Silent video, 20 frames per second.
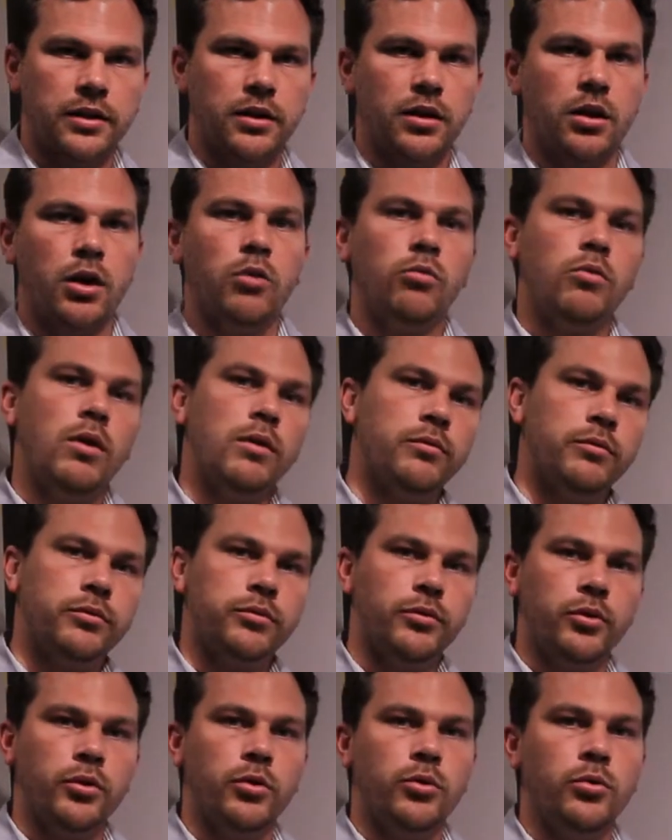I'll run
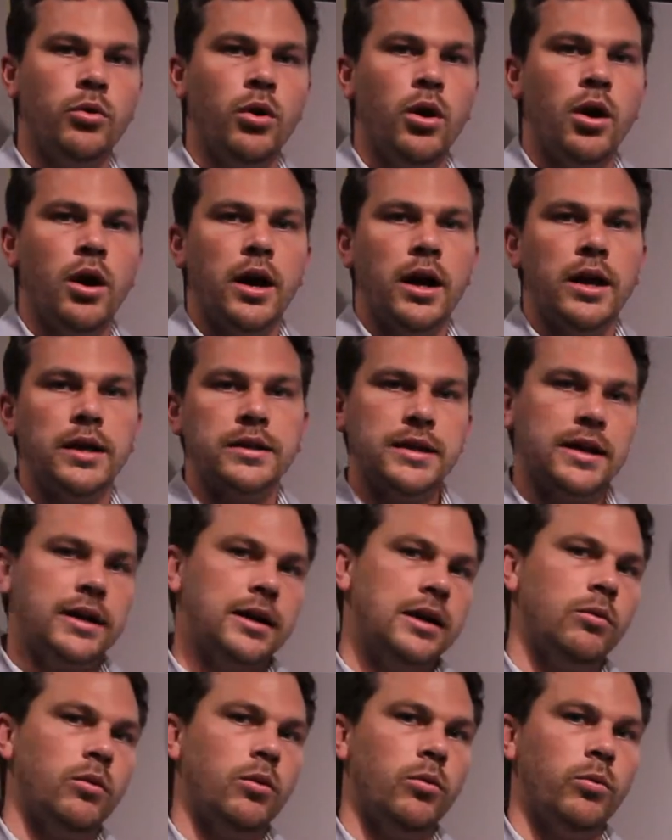through
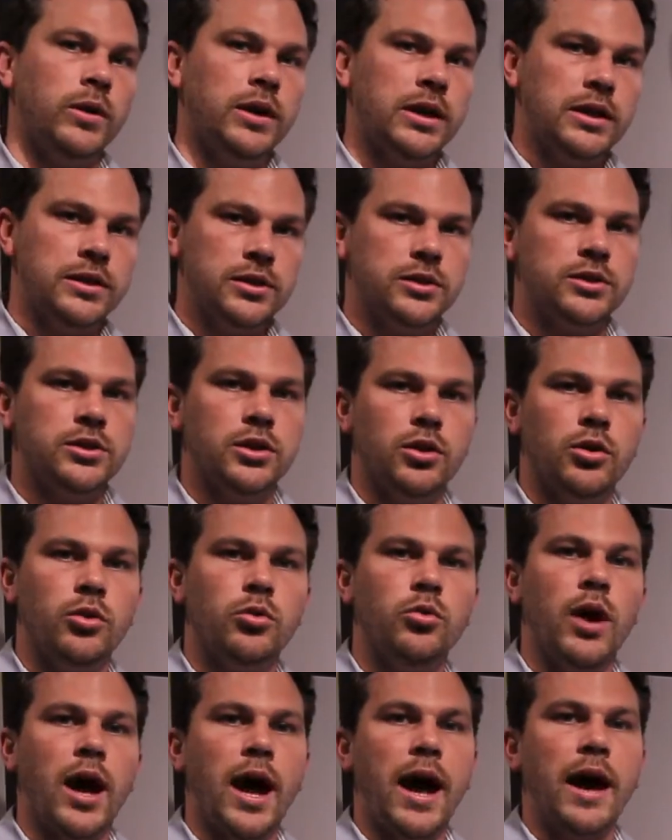exactly what we need to
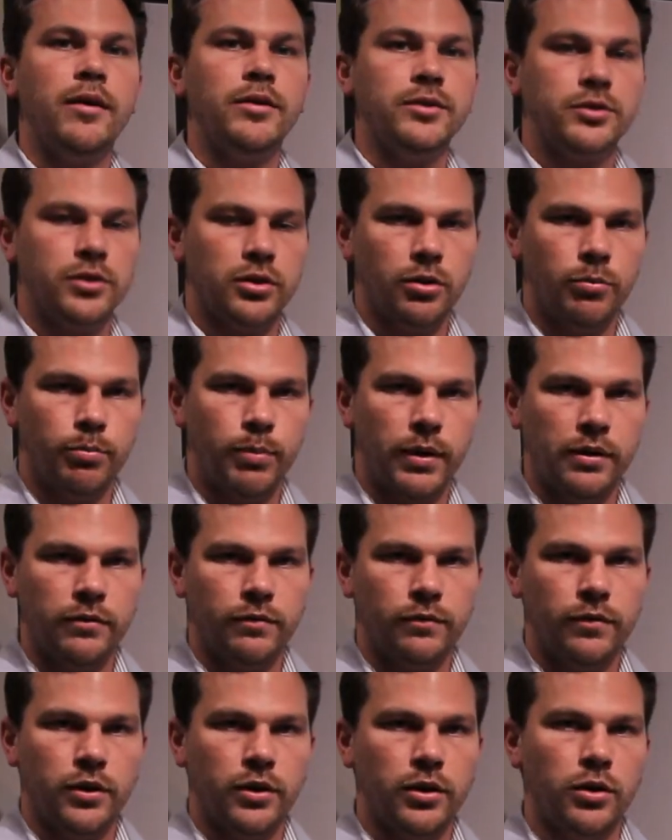do, how it's going to
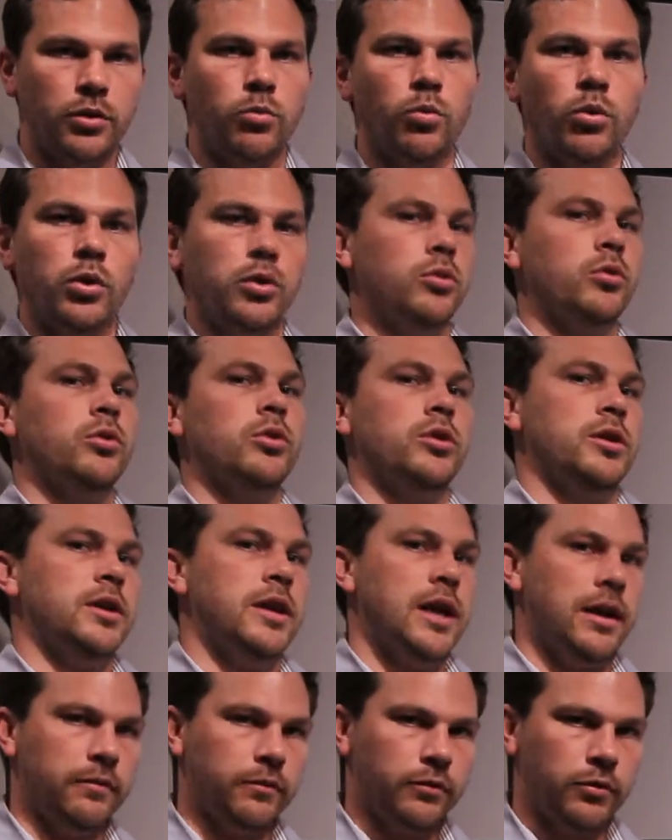benefit you, what you're going to
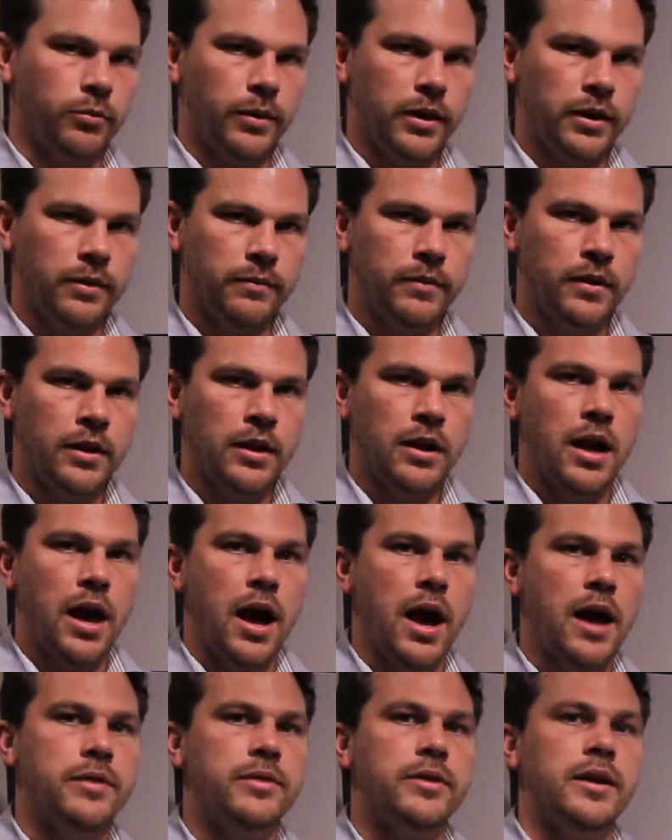get from it,
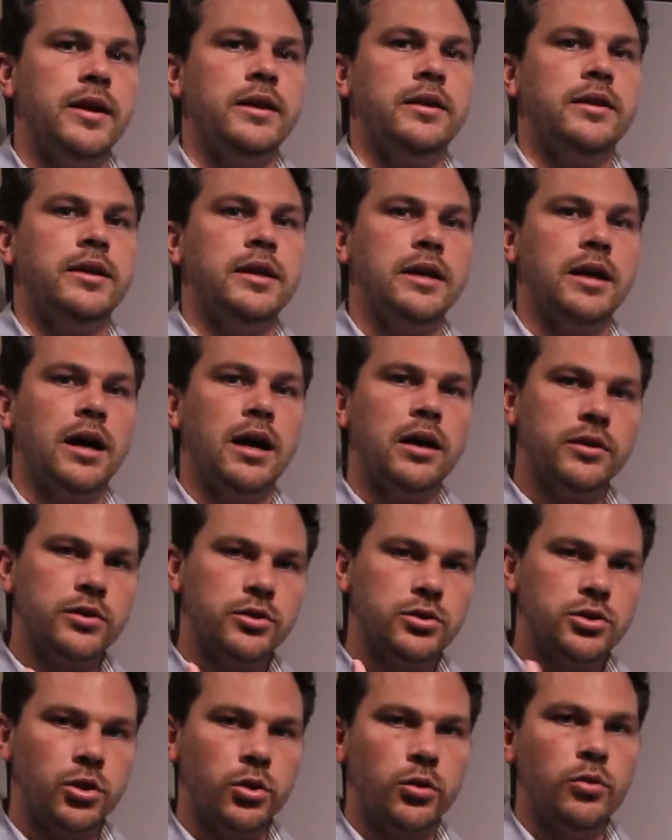and then the other
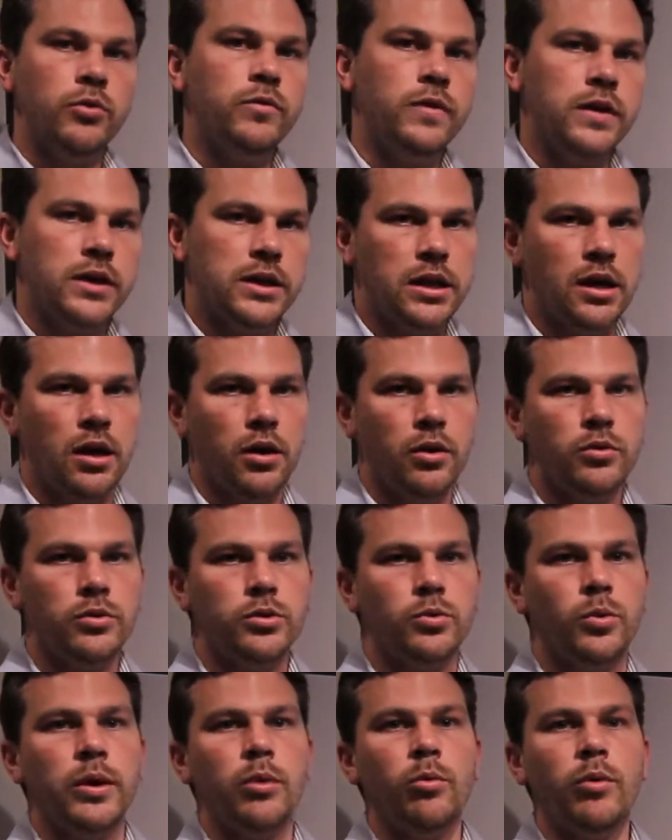2
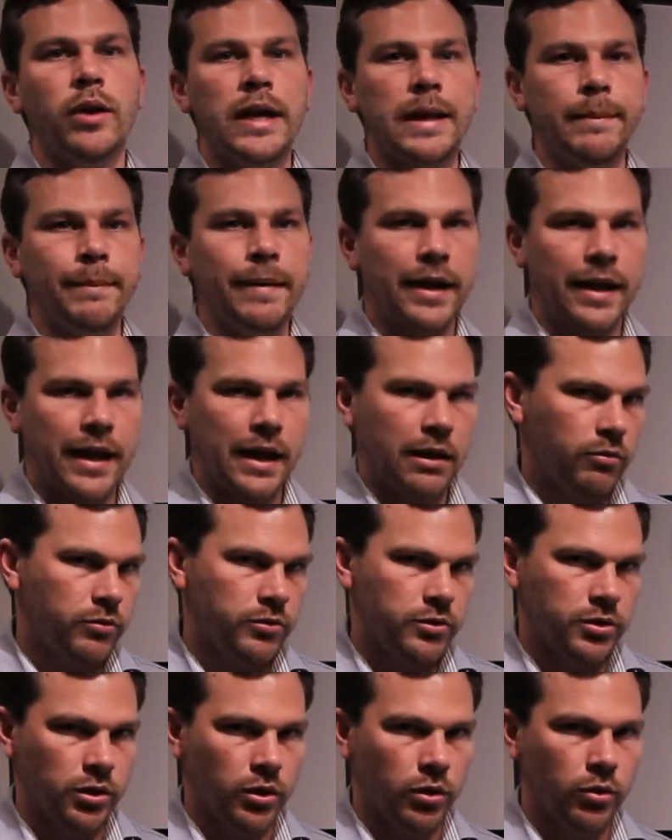videos we will email out
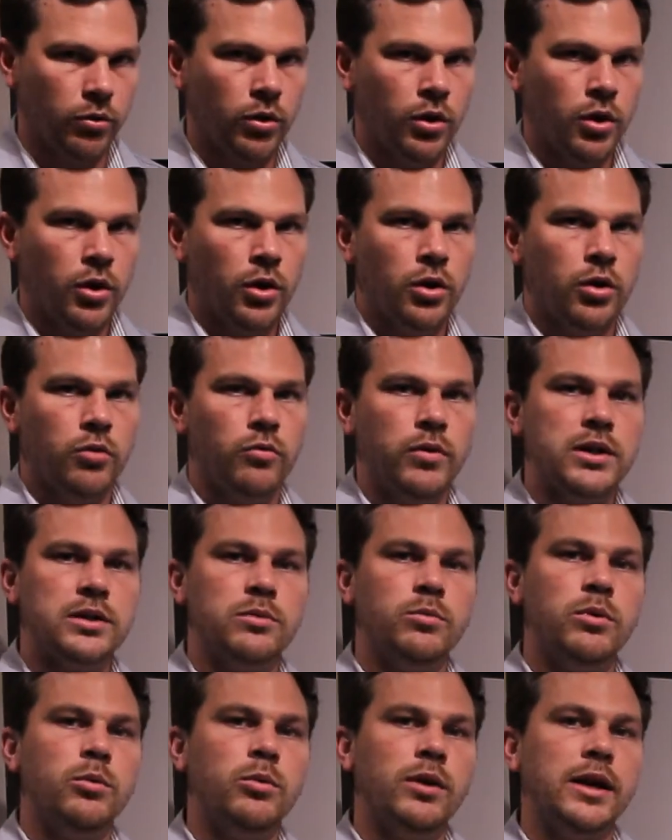to you. The reason
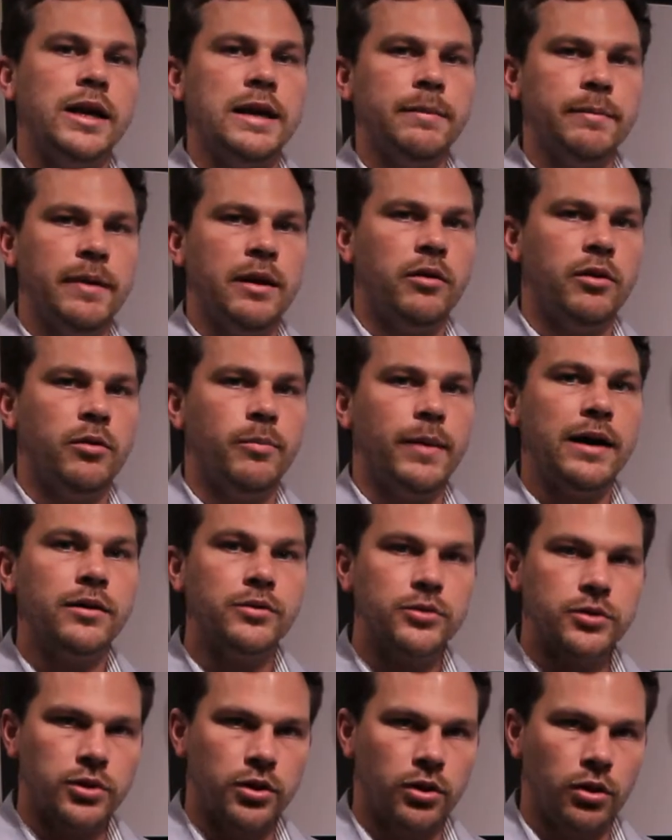we will email them
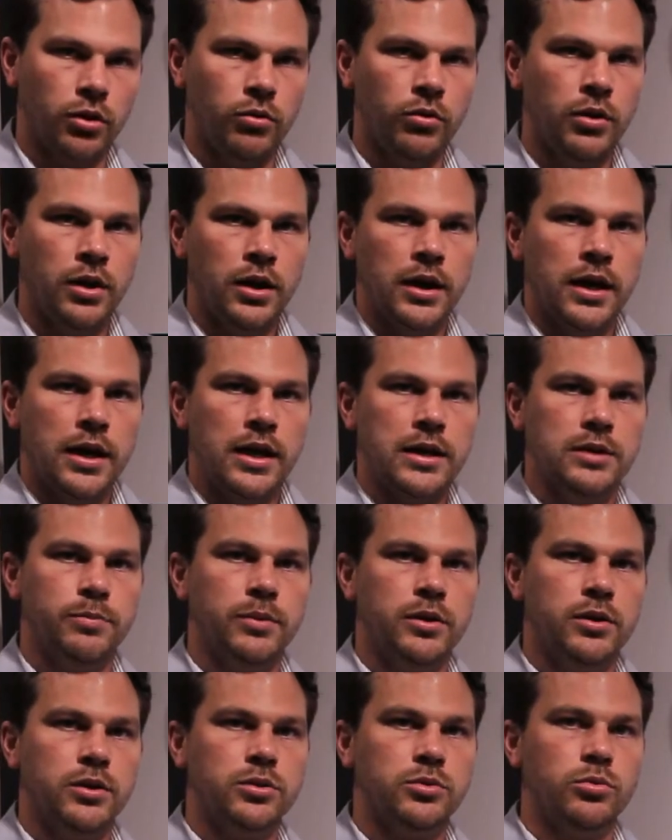out to you is
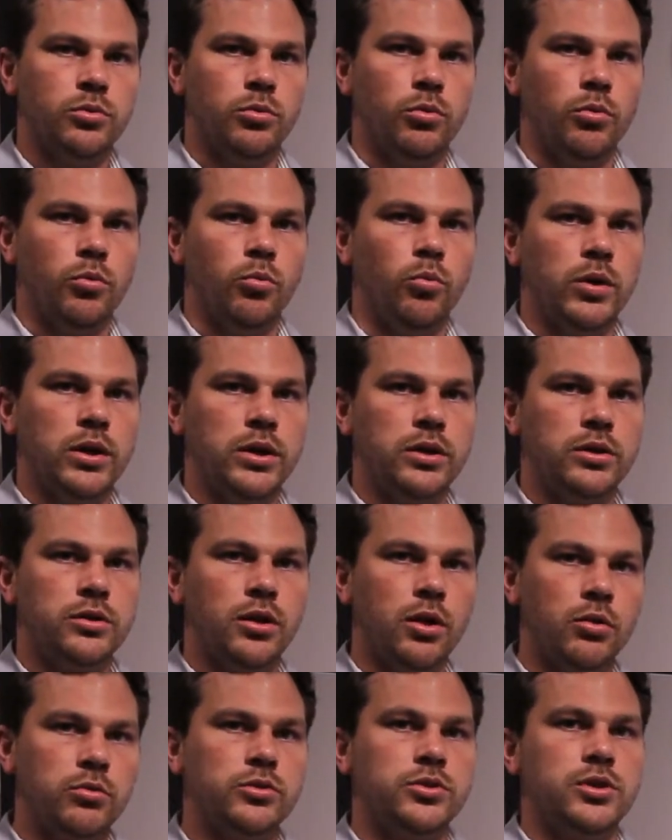because we
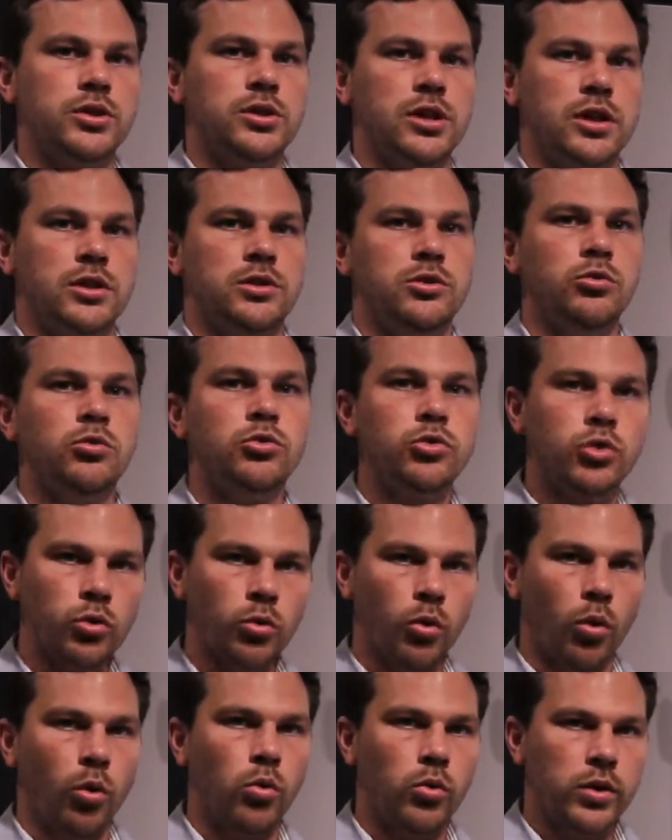don't suggest you
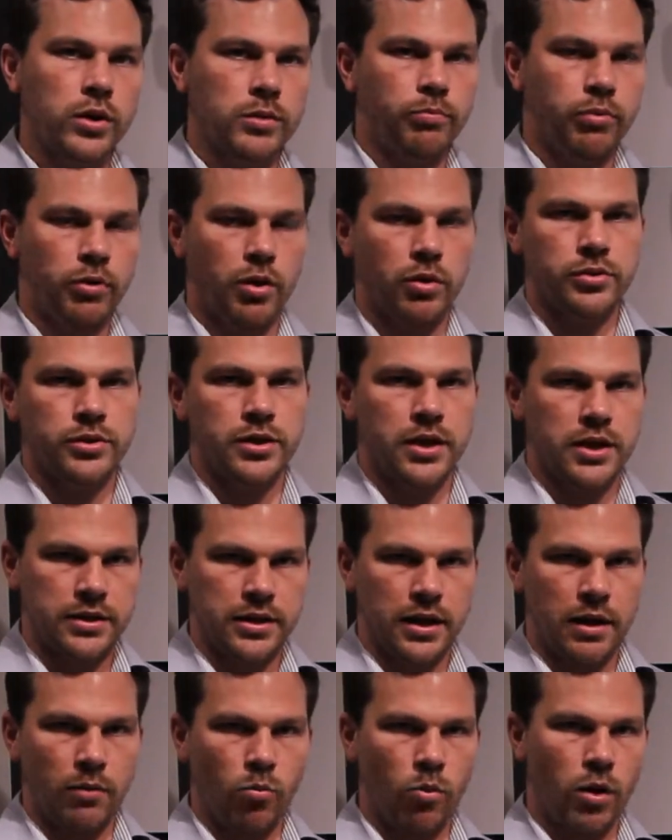do all this process
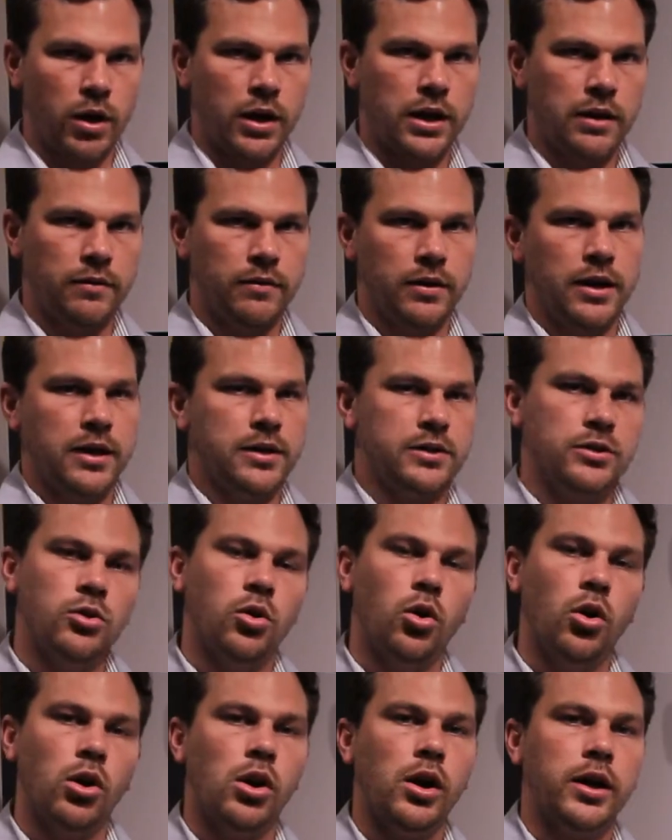in one evening. It's
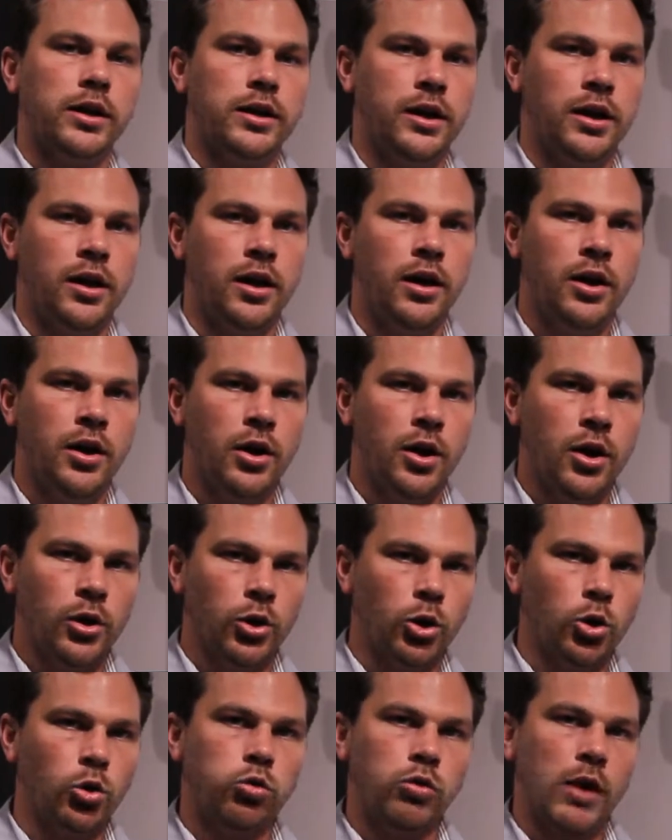not like a
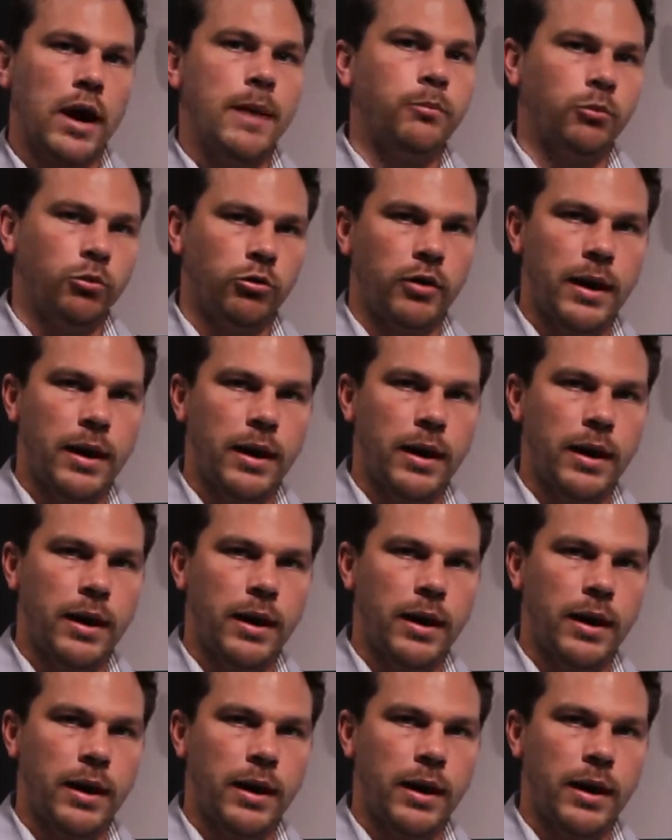cram,